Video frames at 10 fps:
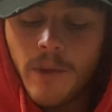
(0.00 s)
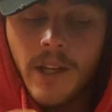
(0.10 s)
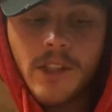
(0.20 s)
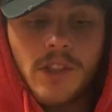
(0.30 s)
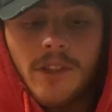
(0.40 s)

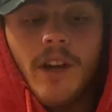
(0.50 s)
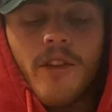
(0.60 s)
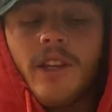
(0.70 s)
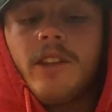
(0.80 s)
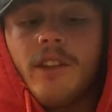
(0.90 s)
there's, I
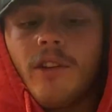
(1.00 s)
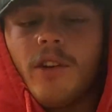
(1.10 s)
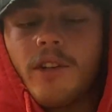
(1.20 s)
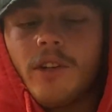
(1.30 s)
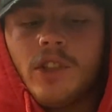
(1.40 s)
think,
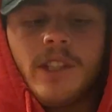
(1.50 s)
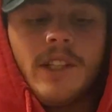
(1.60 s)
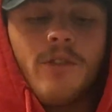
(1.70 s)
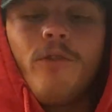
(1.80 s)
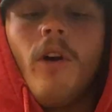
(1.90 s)
like I said,
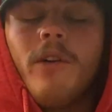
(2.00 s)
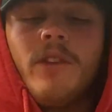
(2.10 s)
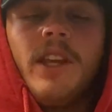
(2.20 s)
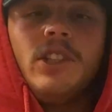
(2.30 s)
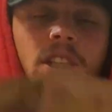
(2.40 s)
there's 5 of
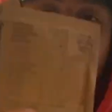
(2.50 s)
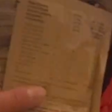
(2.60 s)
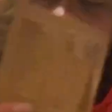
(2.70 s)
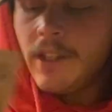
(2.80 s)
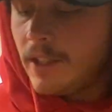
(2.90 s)
these in
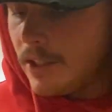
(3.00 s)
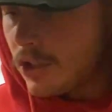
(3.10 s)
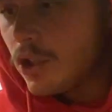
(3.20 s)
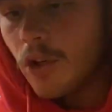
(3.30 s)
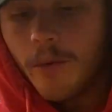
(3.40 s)
there.
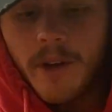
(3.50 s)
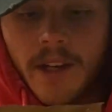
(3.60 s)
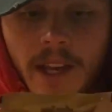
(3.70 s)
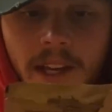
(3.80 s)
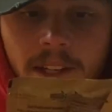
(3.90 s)
So again,